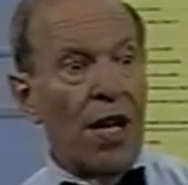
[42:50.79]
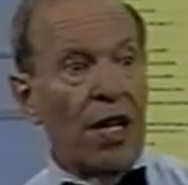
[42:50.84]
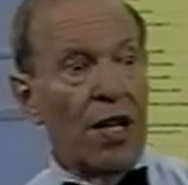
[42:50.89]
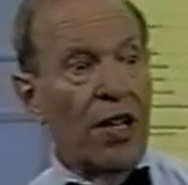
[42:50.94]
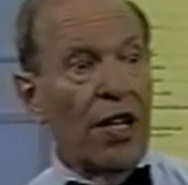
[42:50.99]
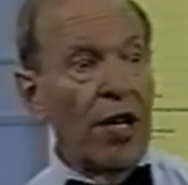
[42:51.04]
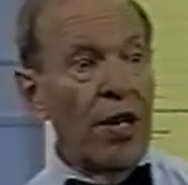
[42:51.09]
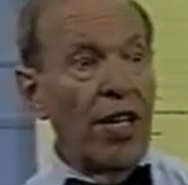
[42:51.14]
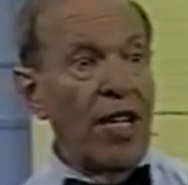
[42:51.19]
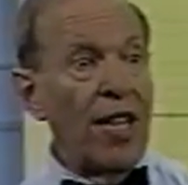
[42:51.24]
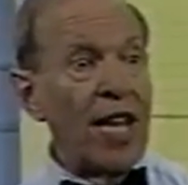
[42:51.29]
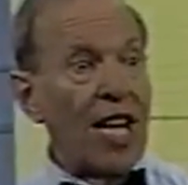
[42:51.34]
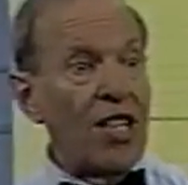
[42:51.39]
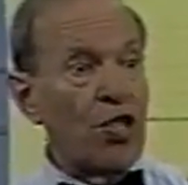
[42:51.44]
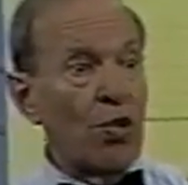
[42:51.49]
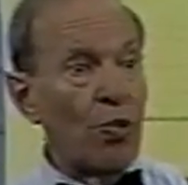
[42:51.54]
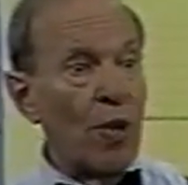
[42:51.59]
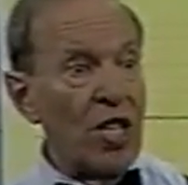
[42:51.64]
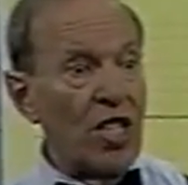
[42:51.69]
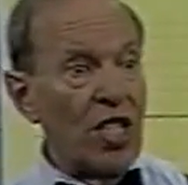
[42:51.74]
Clearly,
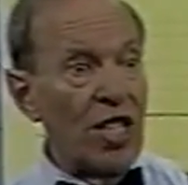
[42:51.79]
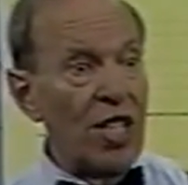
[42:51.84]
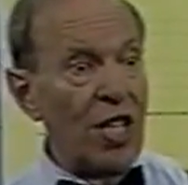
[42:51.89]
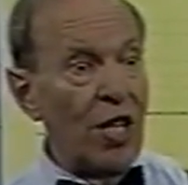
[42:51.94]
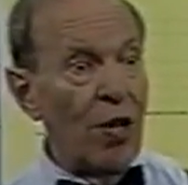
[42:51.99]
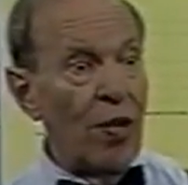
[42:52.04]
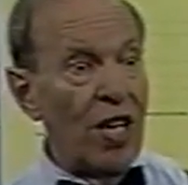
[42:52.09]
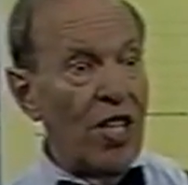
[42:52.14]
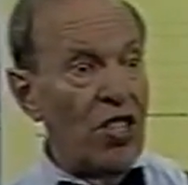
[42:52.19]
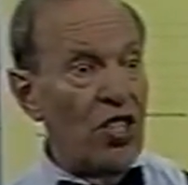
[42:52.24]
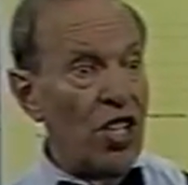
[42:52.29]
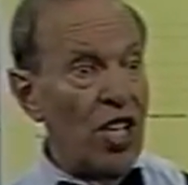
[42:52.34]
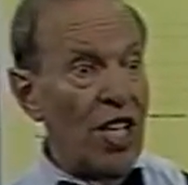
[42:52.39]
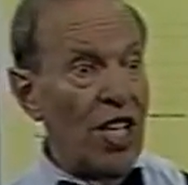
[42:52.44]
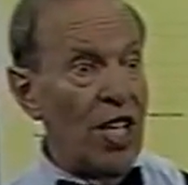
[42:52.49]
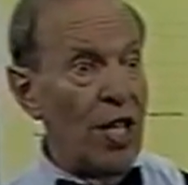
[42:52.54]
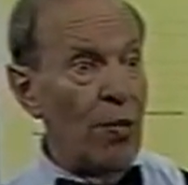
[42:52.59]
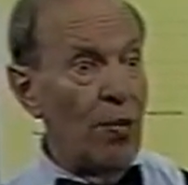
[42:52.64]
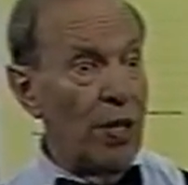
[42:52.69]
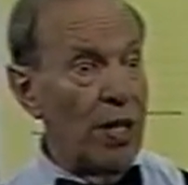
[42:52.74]
that's riskier, and
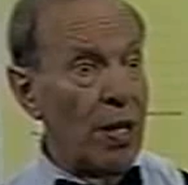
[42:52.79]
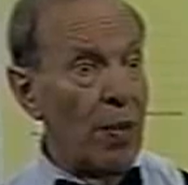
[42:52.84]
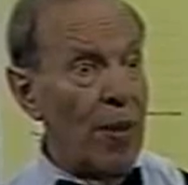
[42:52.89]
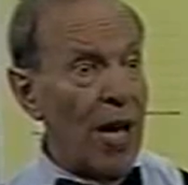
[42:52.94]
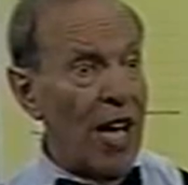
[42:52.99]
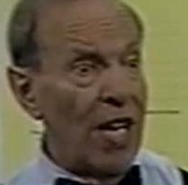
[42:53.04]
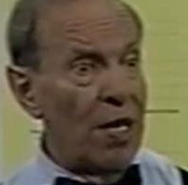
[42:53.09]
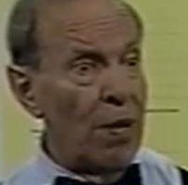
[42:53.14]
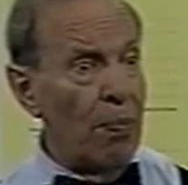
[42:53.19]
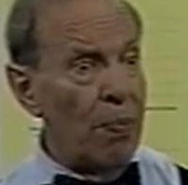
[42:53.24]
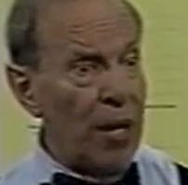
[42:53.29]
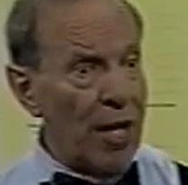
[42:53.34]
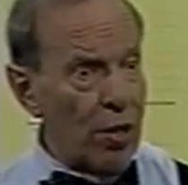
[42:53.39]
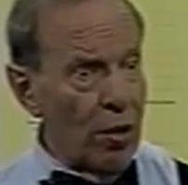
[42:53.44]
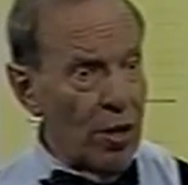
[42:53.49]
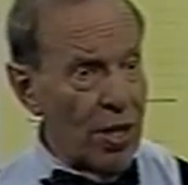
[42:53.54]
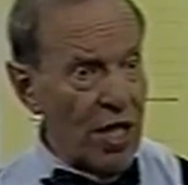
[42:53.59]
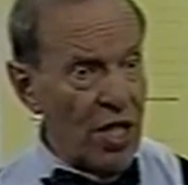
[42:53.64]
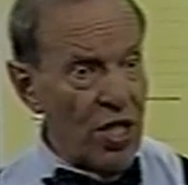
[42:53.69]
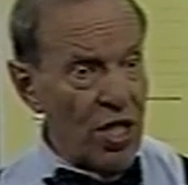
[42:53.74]
GE would demand a
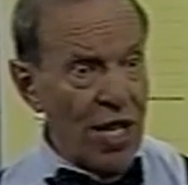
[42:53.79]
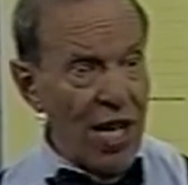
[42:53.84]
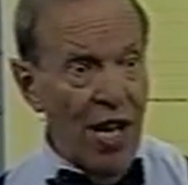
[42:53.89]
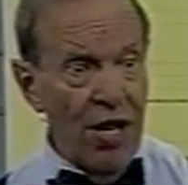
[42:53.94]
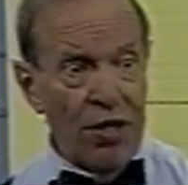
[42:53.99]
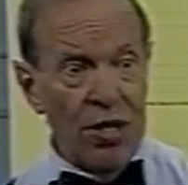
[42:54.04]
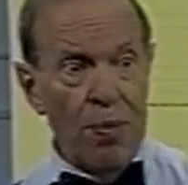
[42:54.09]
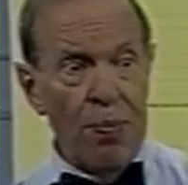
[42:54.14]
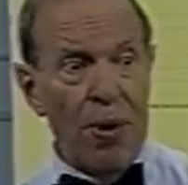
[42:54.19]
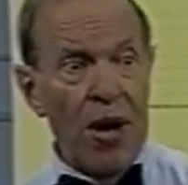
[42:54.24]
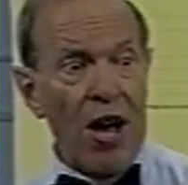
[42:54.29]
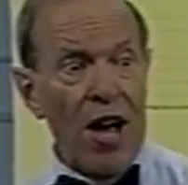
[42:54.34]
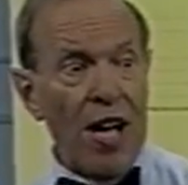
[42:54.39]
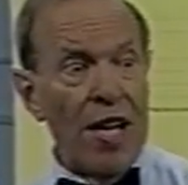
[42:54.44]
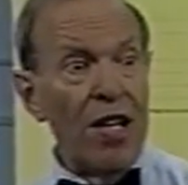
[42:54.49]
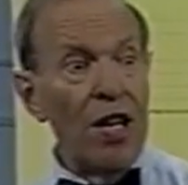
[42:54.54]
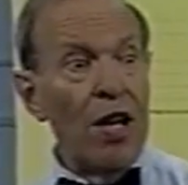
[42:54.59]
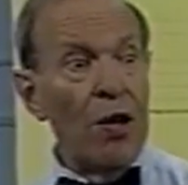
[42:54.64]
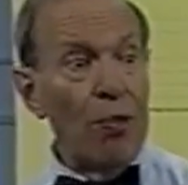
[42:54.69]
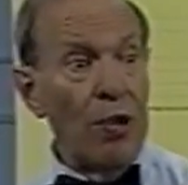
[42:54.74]
bigger discount to
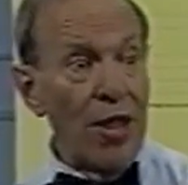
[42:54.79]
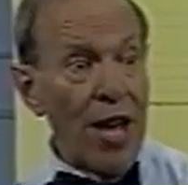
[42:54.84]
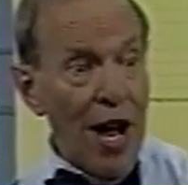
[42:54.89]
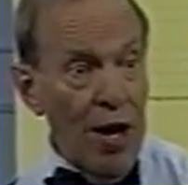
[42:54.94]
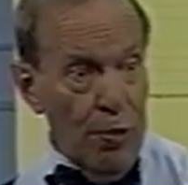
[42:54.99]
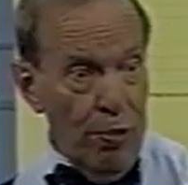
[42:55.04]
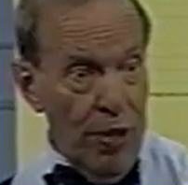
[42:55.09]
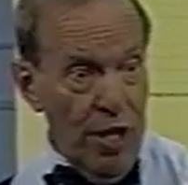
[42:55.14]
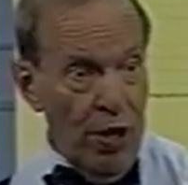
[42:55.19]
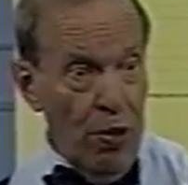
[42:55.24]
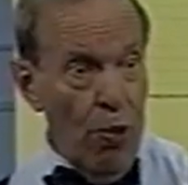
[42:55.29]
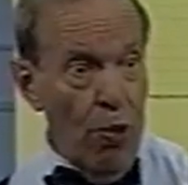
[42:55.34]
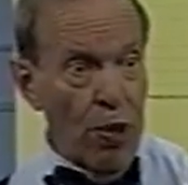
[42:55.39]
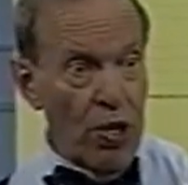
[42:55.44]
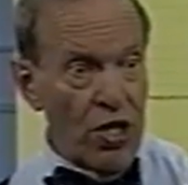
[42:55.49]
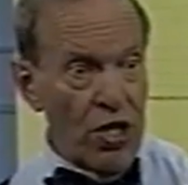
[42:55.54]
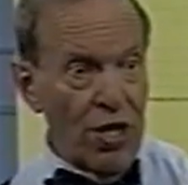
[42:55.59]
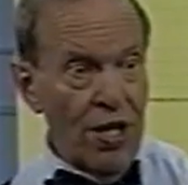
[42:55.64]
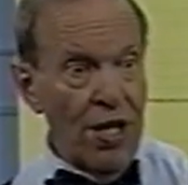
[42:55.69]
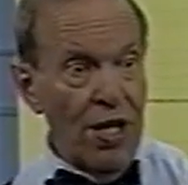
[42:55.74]
buy without
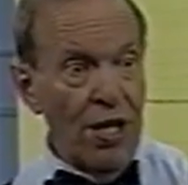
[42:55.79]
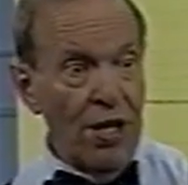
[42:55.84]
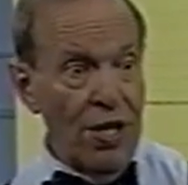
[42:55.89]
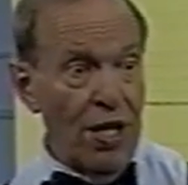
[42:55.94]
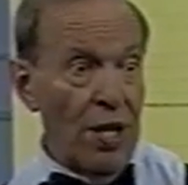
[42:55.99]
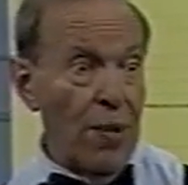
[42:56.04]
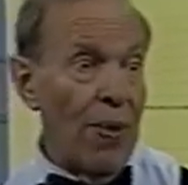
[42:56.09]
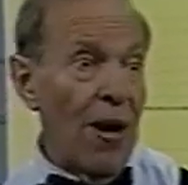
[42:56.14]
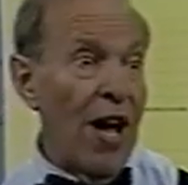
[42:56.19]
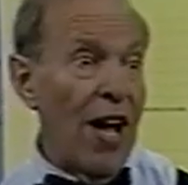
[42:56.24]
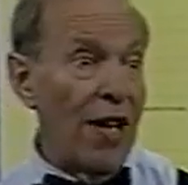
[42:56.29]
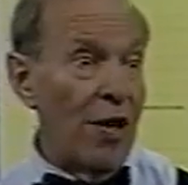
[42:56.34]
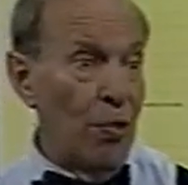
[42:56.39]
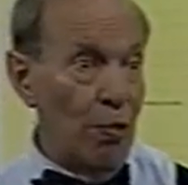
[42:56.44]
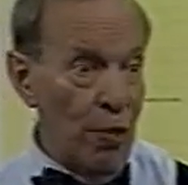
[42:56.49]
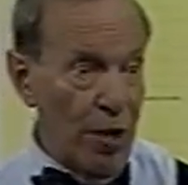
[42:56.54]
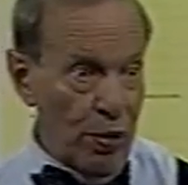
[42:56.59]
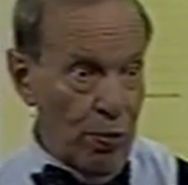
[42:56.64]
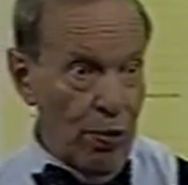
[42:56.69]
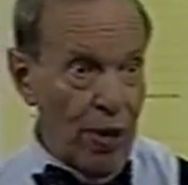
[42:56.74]
recourse than to buy
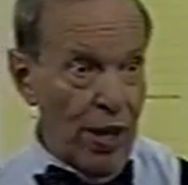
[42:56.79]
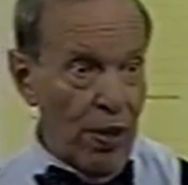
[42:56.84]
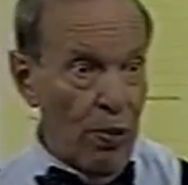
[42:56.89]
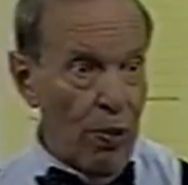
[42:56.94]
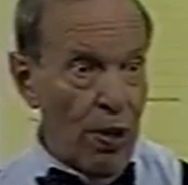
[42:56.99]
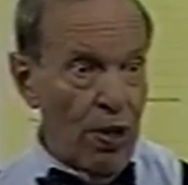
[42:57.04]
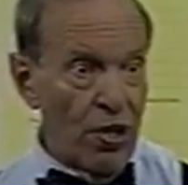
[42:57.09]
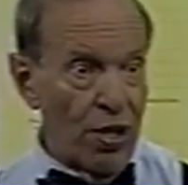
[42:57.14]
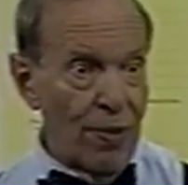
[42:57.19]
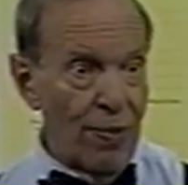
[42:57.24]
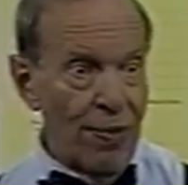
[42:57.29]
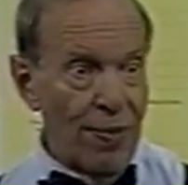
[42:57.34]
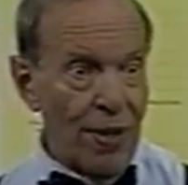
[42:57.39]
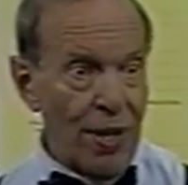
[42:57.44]
with recourse.